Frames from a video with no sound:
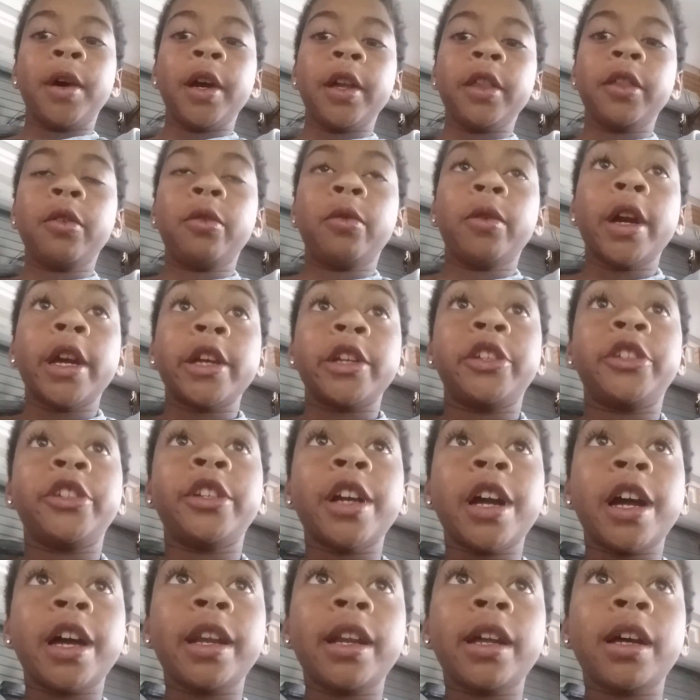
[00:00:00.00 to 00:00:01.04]
By the way,
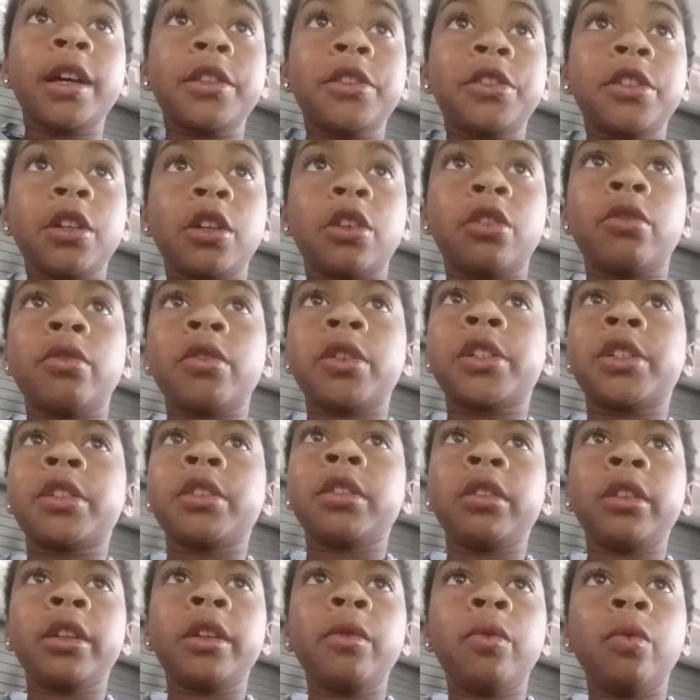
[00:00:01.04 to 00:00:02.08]
shout out to
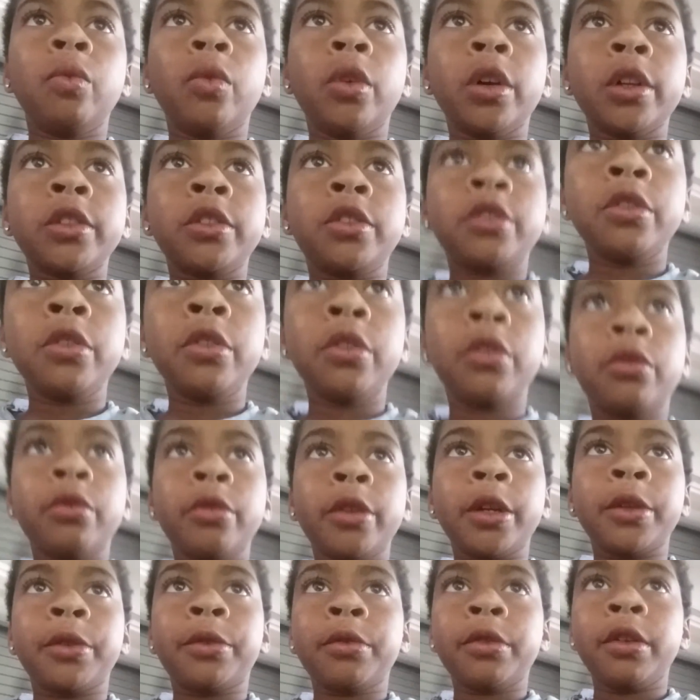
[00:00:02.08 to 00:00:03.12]

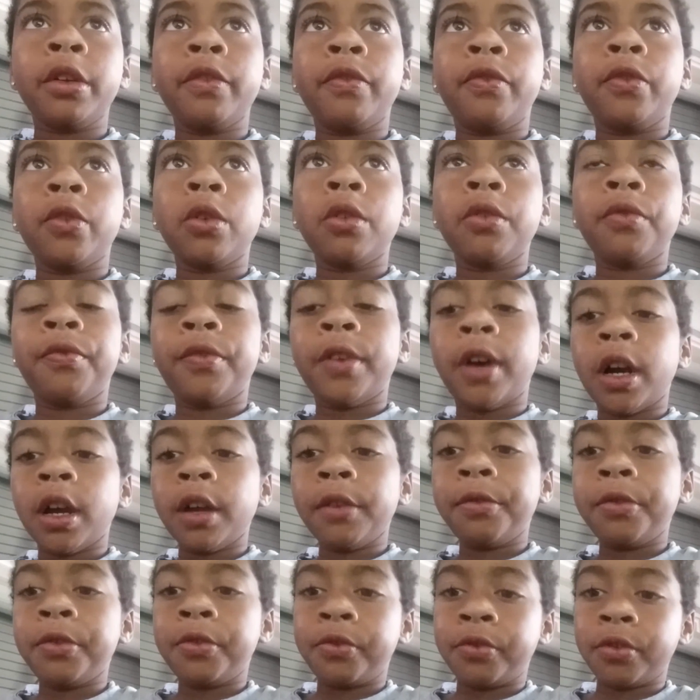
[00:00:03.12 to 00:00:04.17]

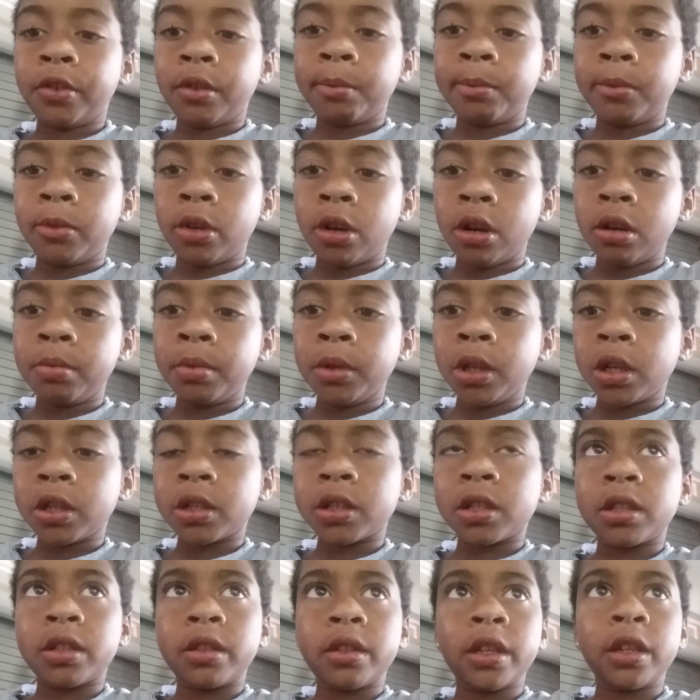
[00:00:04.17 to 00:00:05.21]
Crystallynn123345 from
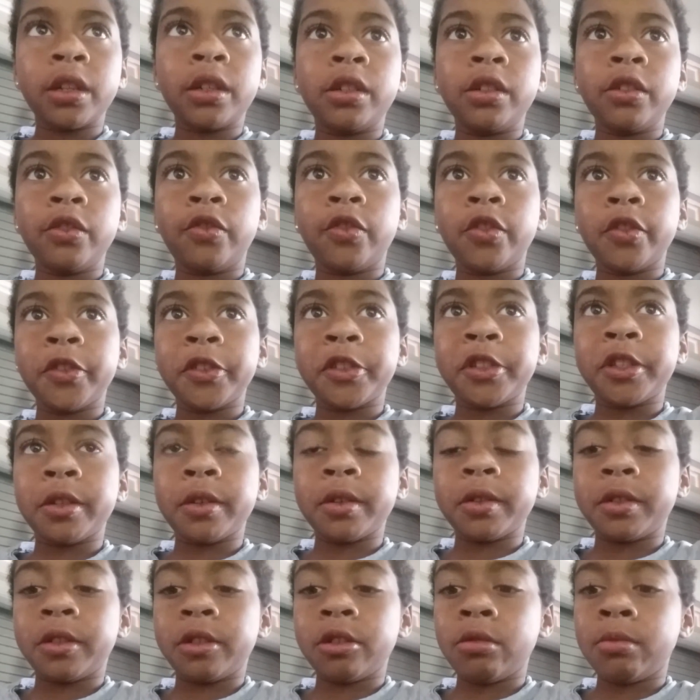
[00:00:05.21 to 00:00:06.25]
Roblox. Thank you for
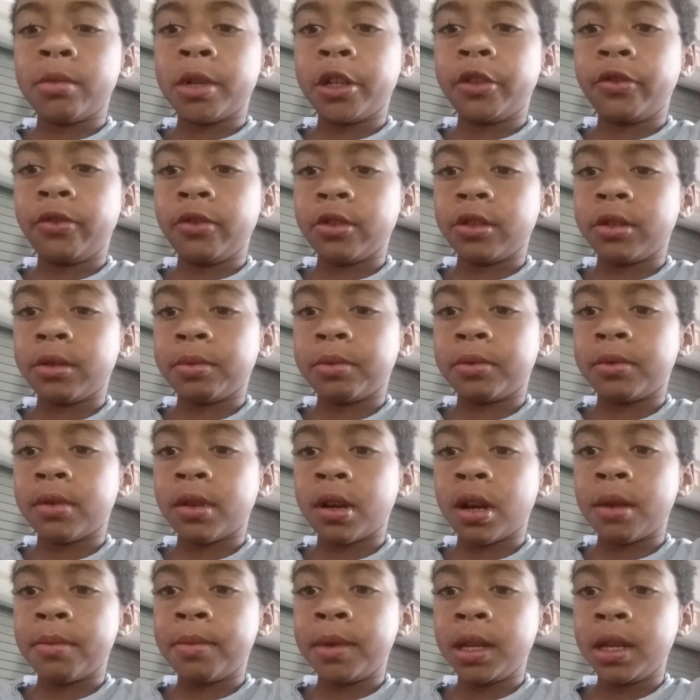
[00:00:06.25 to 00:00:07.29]
so much for
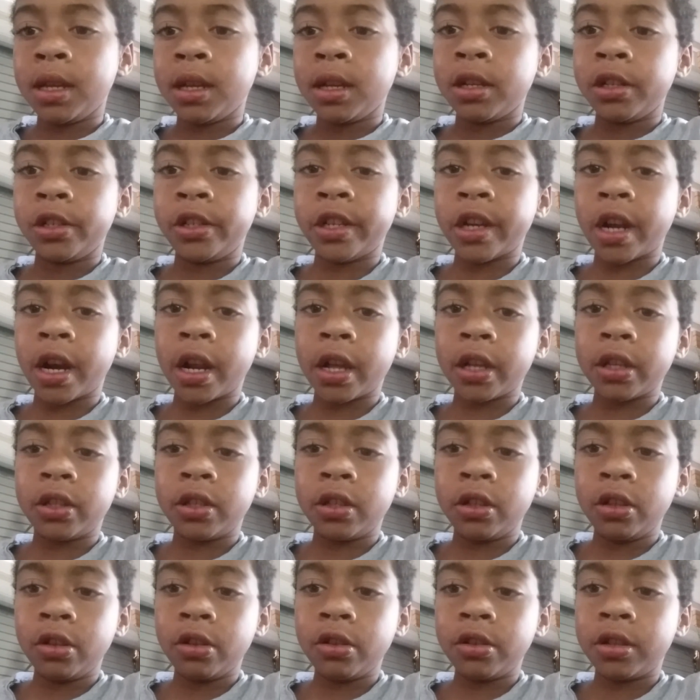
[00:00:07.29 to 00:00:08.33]
subscribing. Shout out
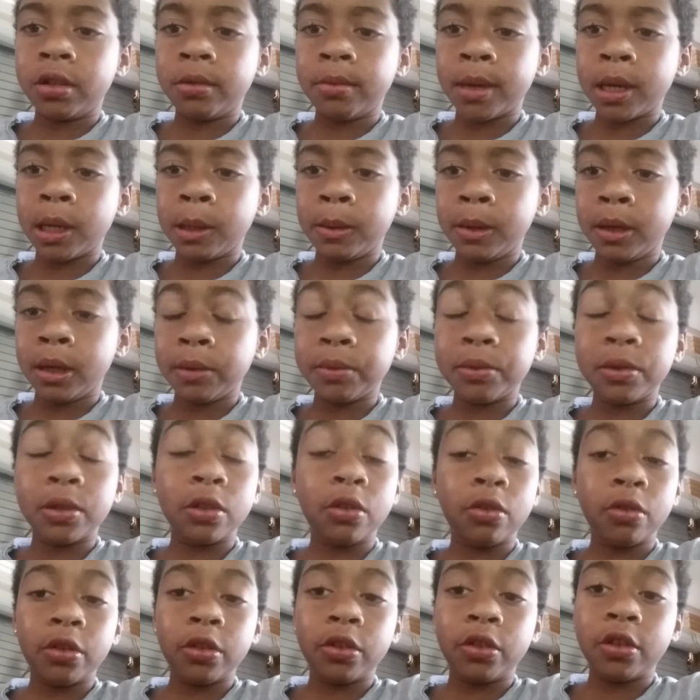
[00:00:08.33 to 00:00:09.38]
to you to make me up to
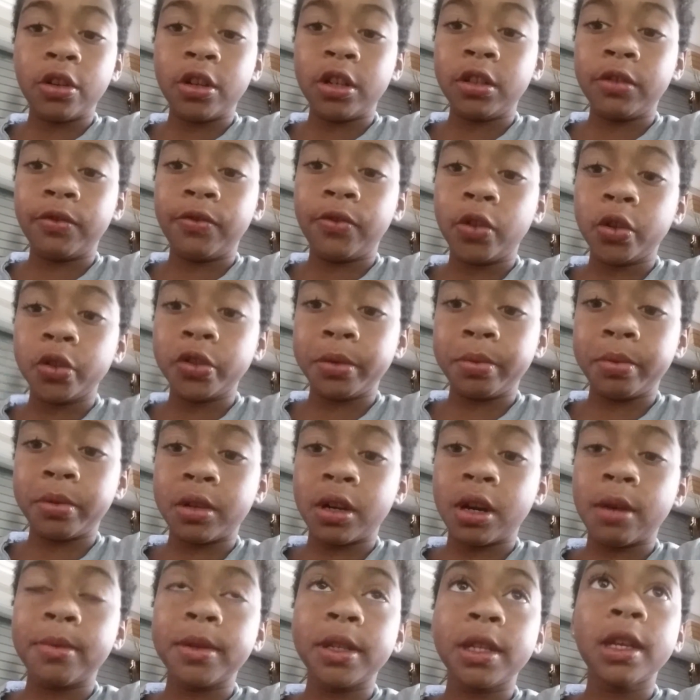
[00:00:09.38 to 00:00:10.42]
334
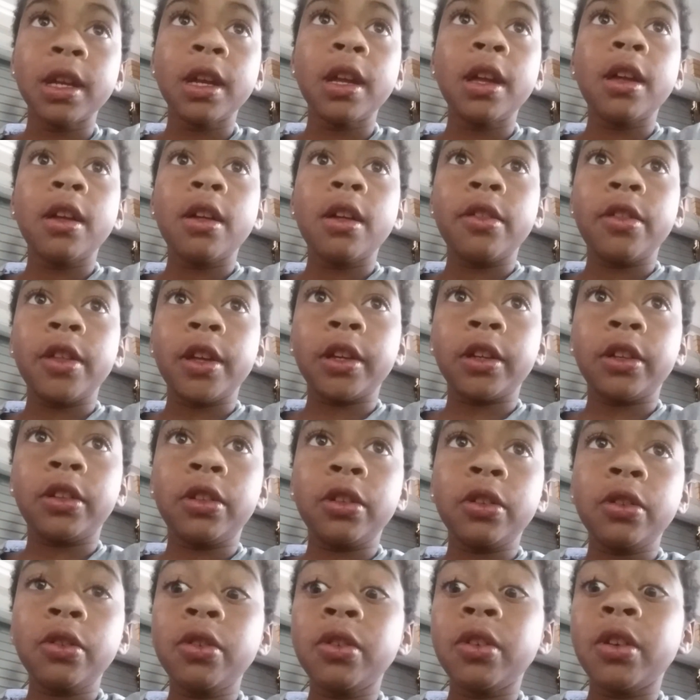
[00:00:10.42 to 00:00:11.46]
subscribers.
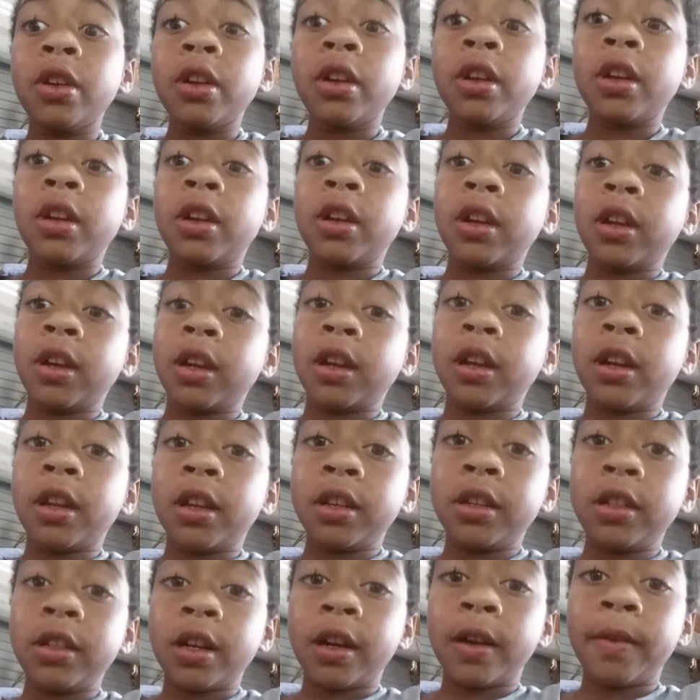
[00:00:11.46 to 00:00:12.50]
Thank you.
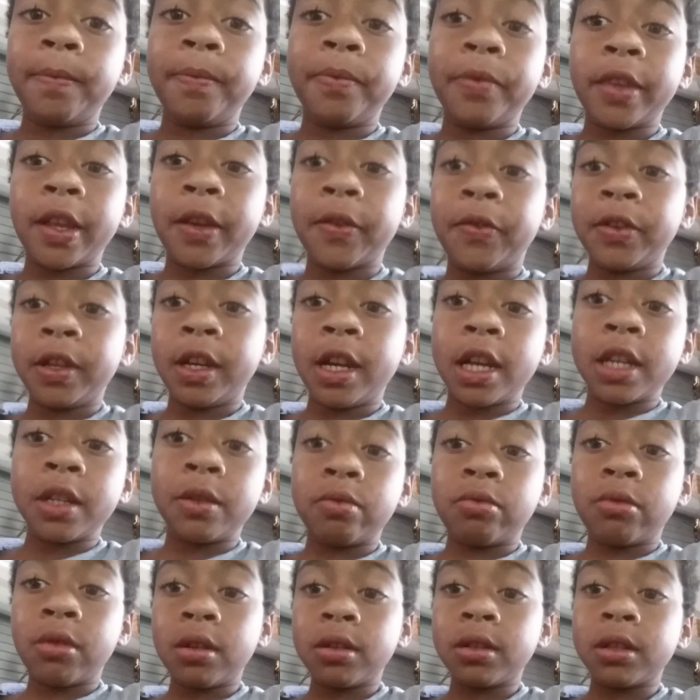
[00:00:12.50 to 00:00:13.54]
And yeah, if you
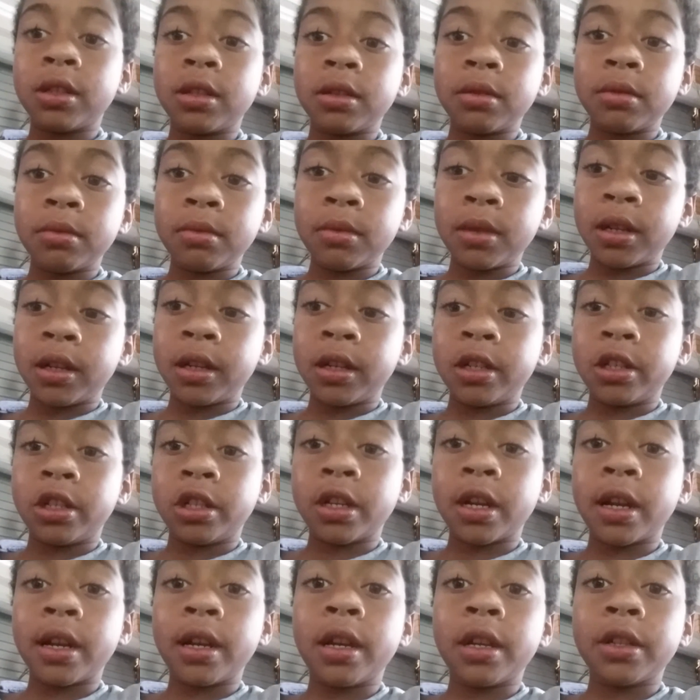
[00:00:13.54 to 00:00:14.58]
guys want some uh,
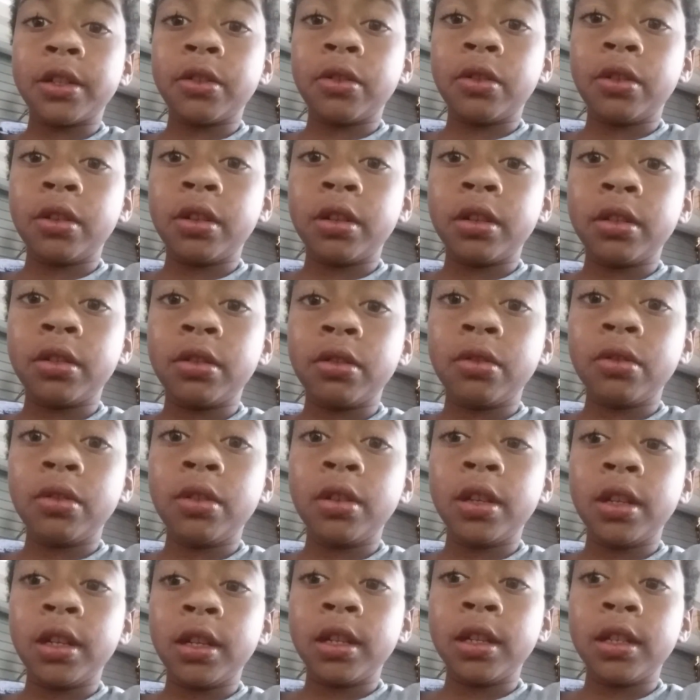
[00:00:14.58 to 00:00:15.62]
shout outs, all you gotta do
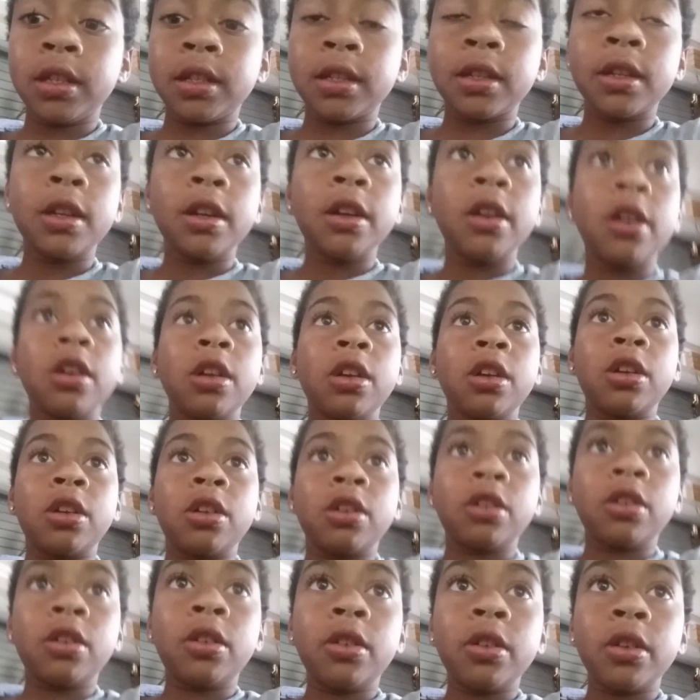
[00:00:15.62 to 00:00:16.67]
is
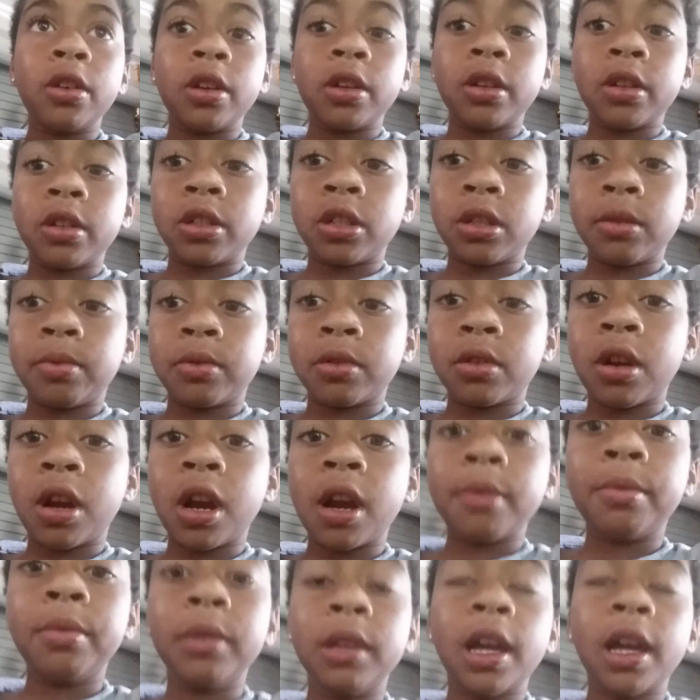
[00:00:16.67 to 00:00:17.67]
uh, subscribe,